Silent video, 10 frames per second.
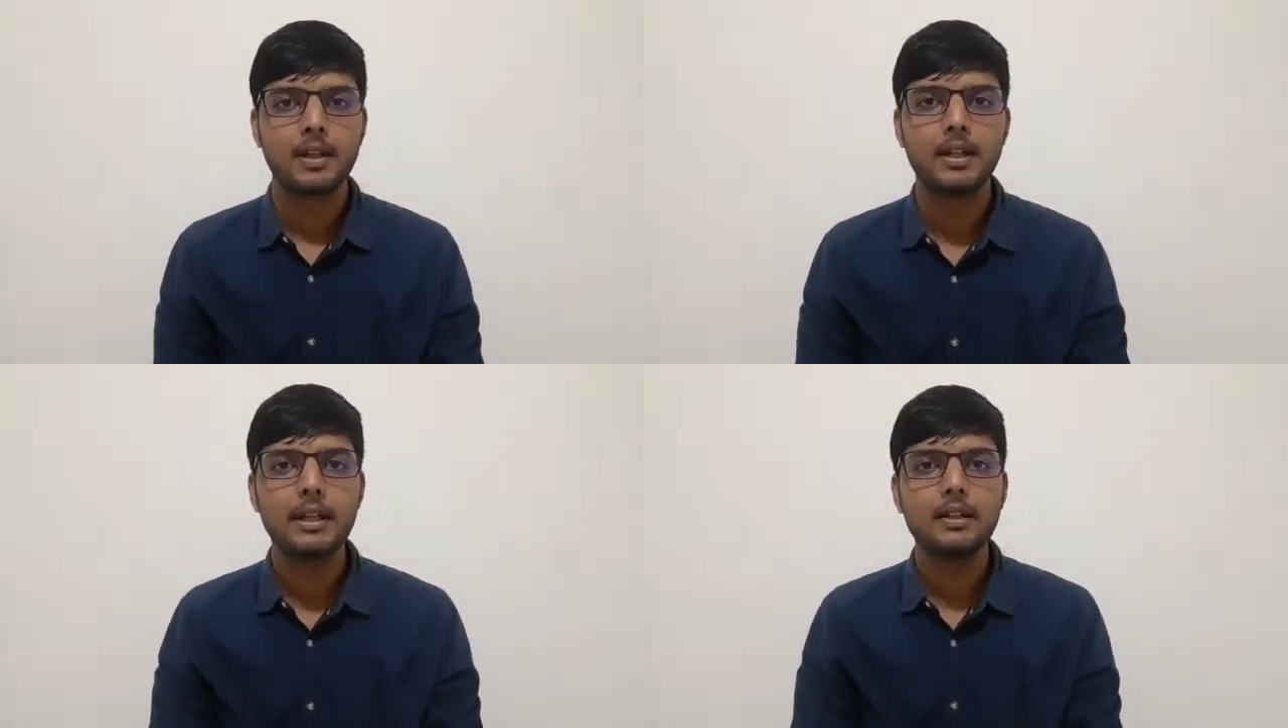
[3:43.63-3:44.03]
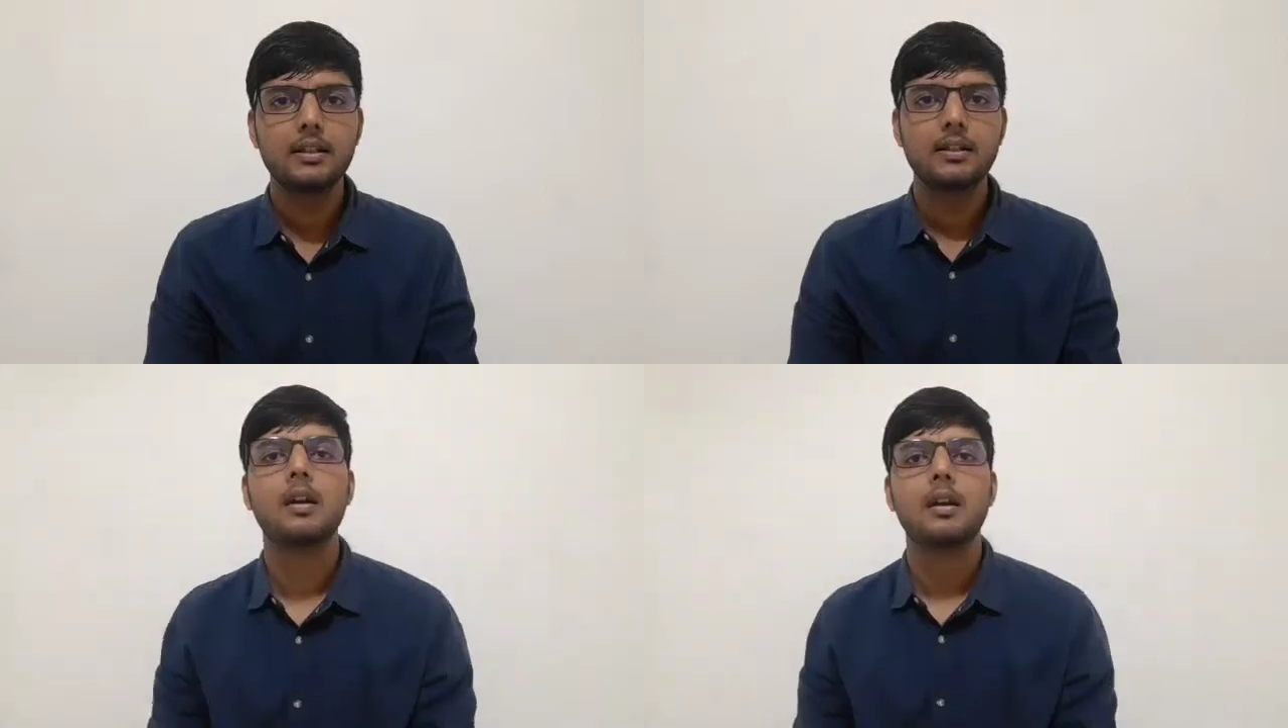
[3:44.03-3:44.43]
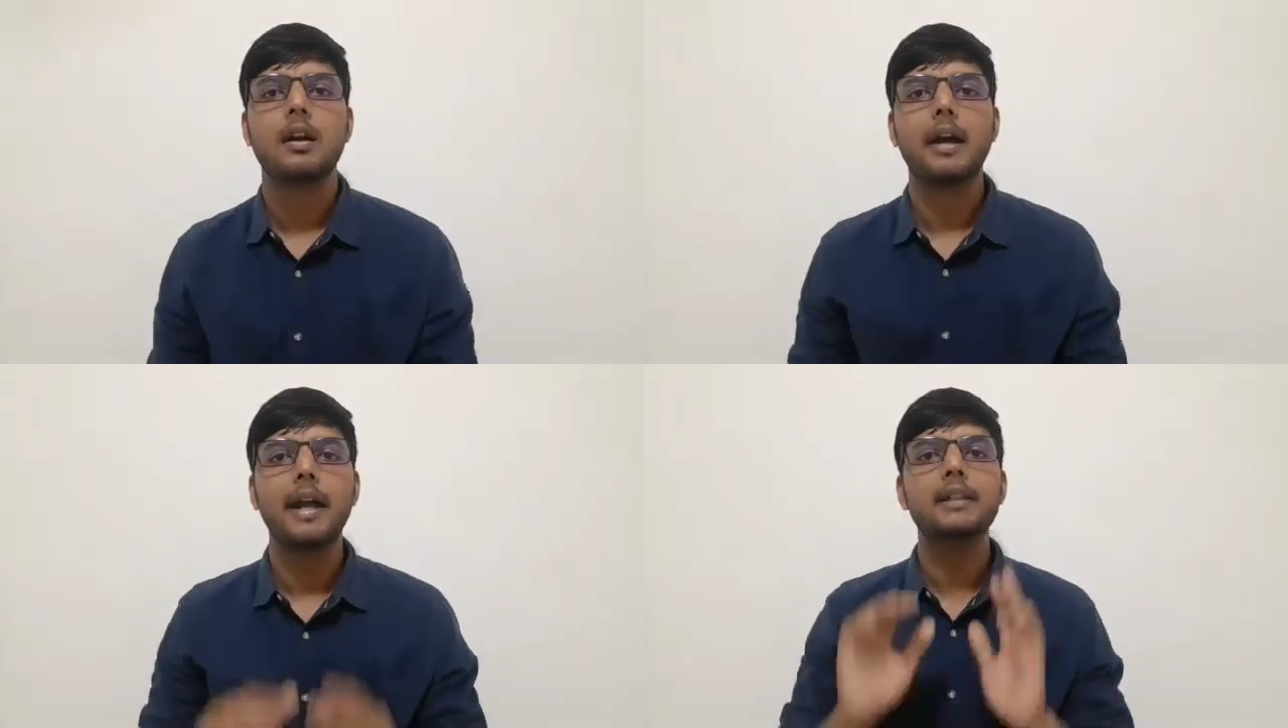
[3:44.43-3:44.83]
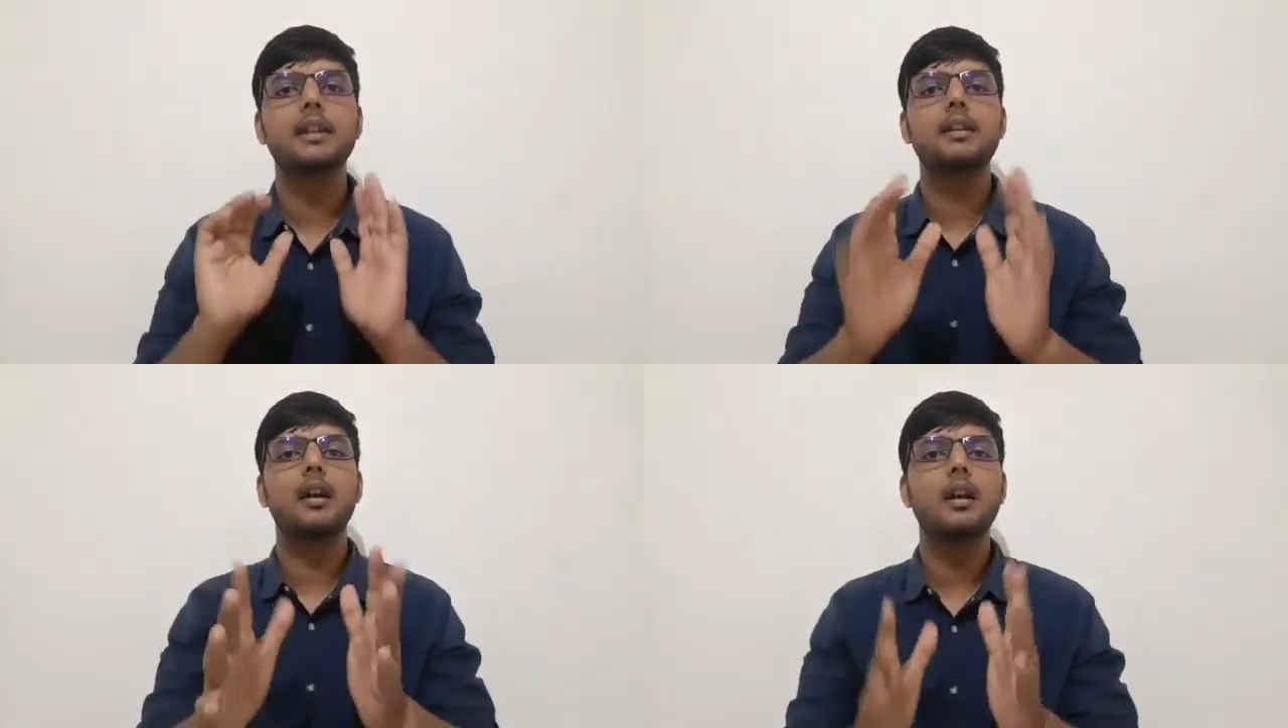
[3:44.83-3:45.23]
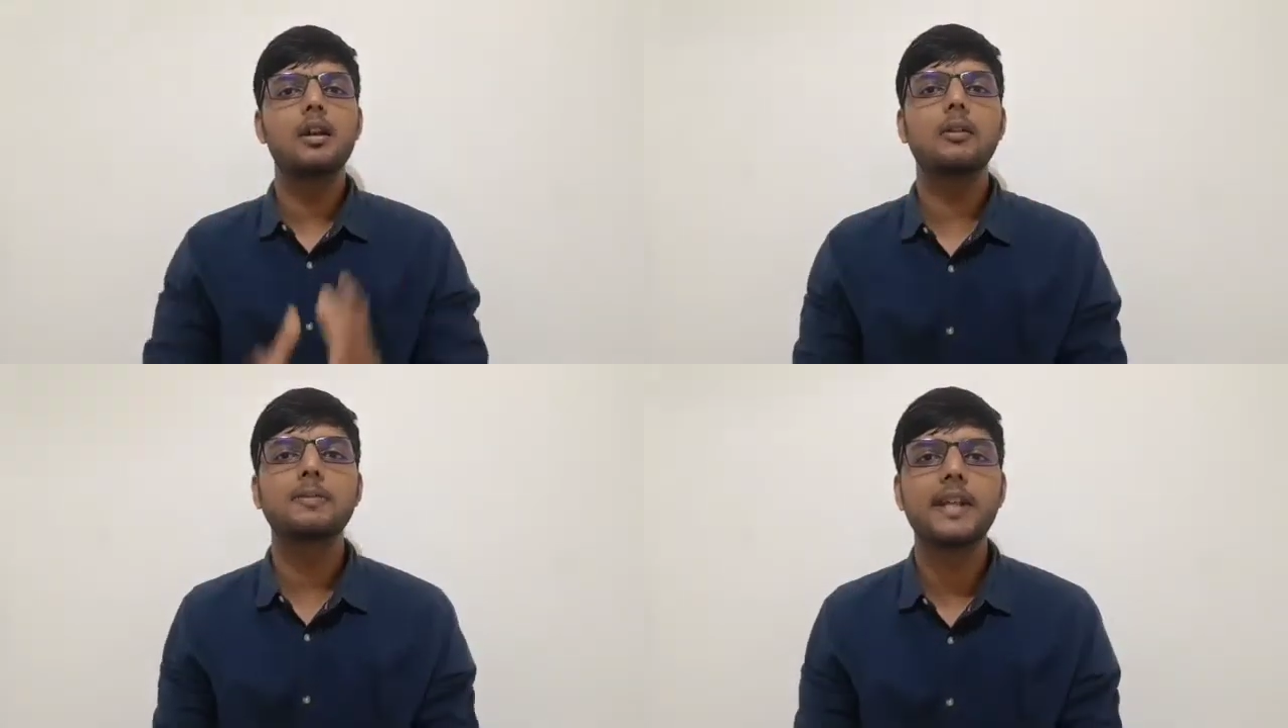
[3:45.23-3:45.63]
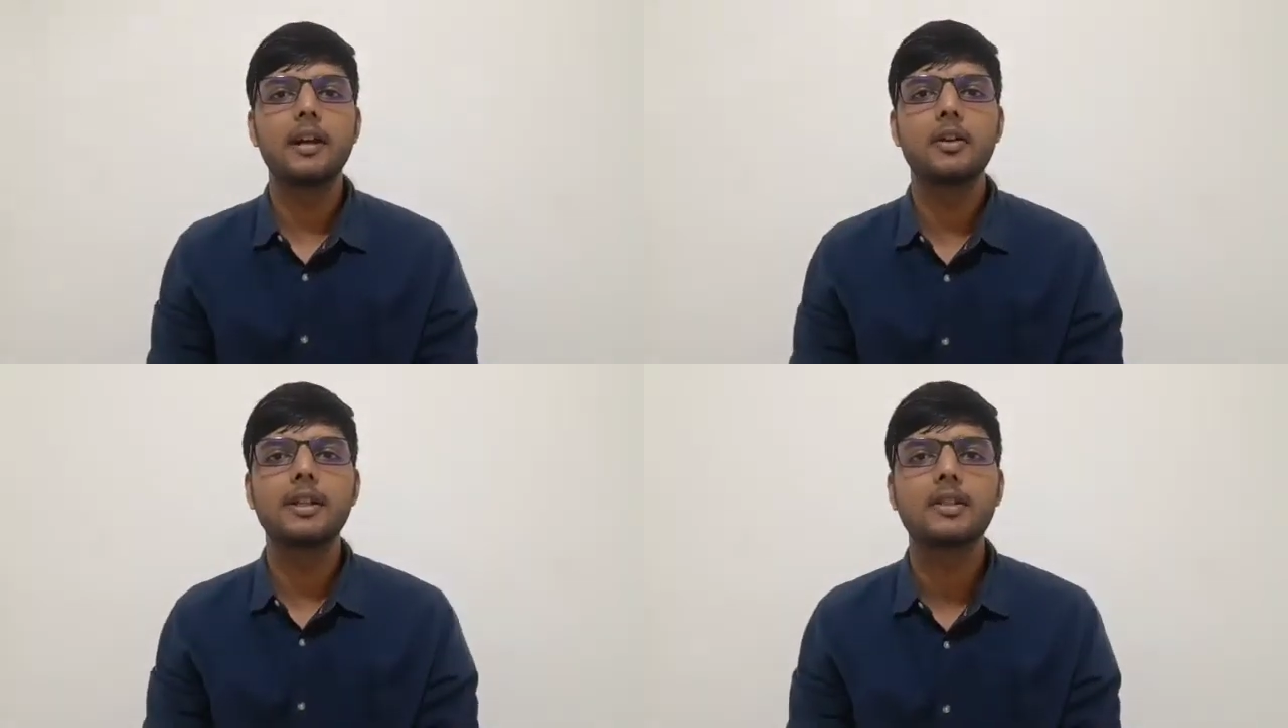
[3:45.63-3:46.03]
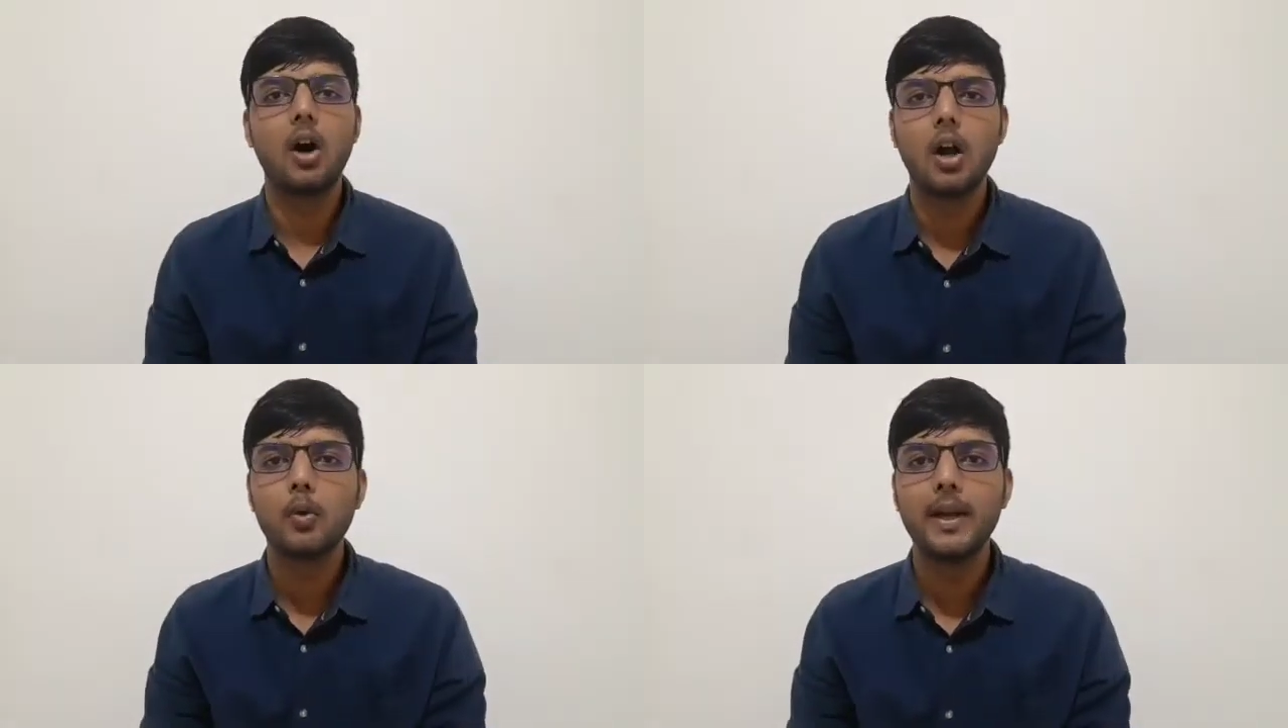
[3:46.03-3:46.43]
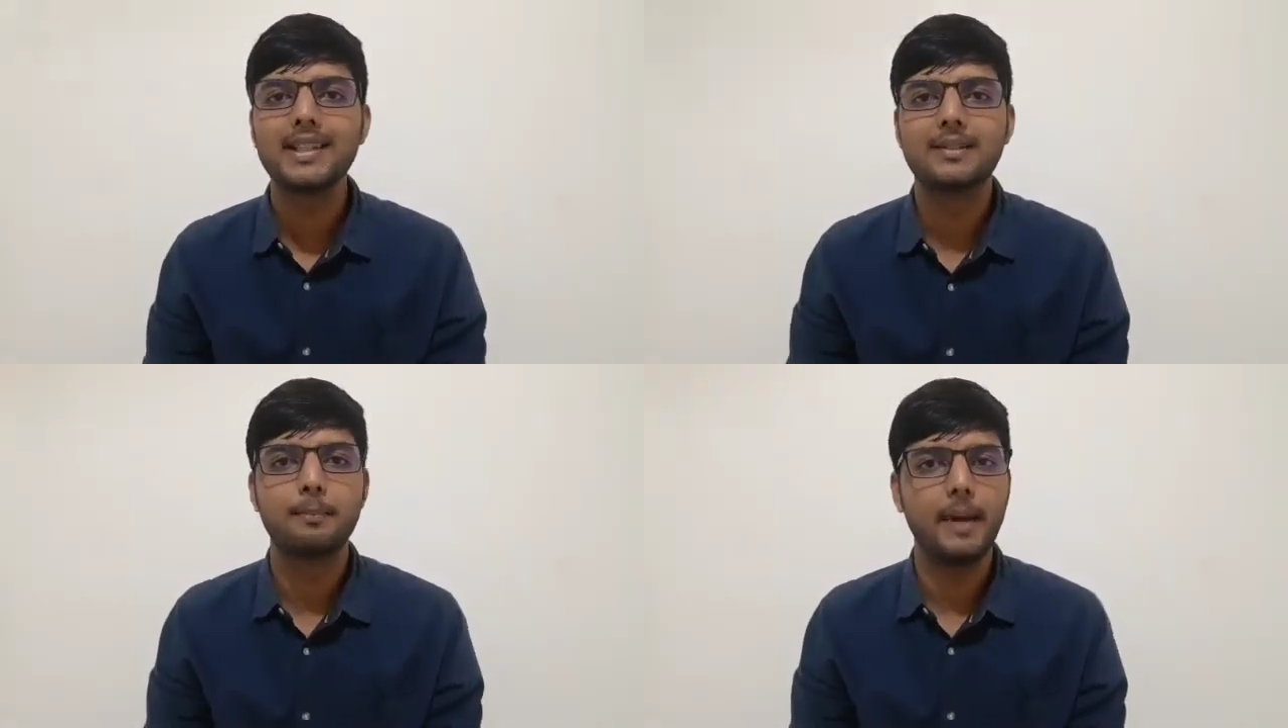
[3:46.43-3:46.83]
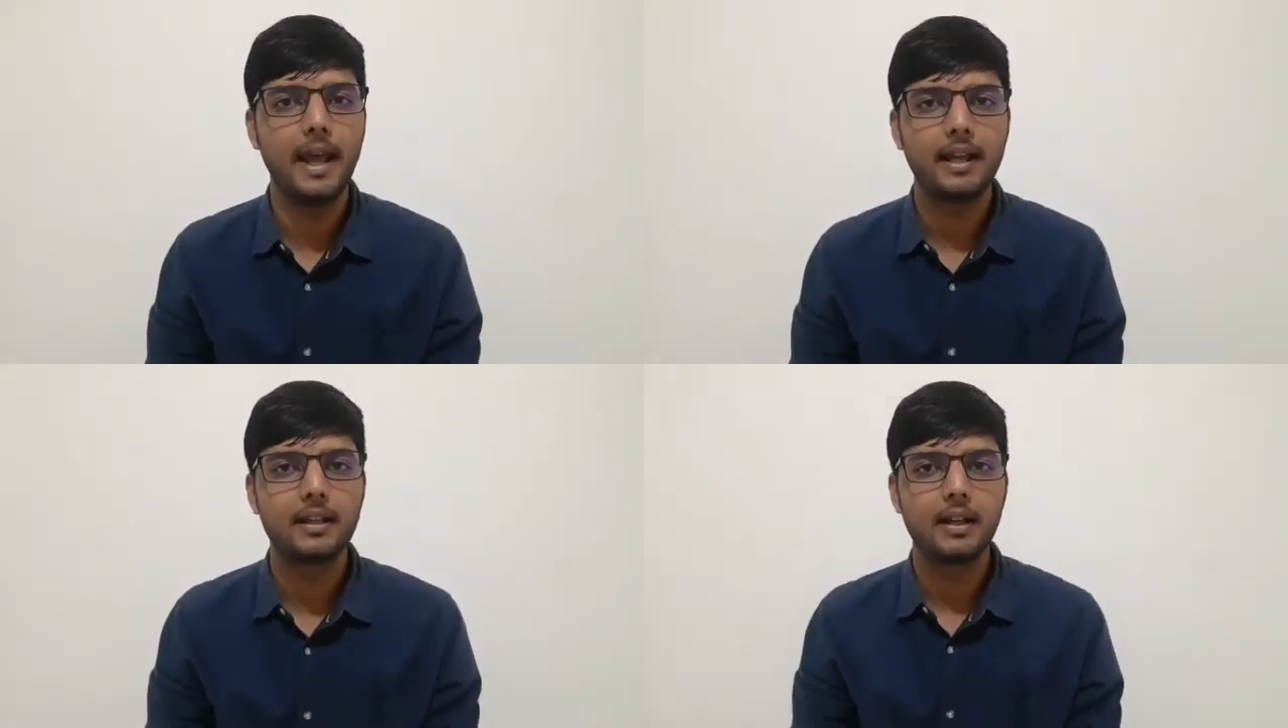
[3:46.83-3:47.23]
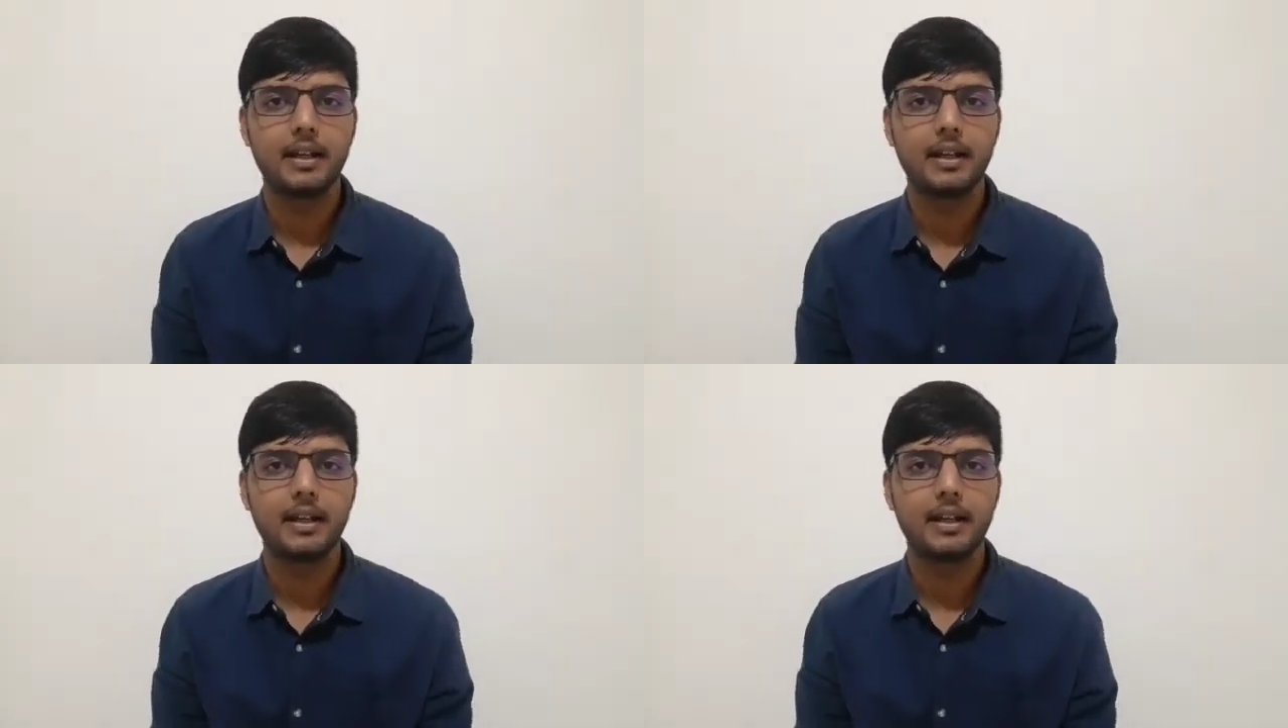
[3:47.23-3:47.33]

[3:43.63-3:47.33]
Clear? And the color of shadow is always black,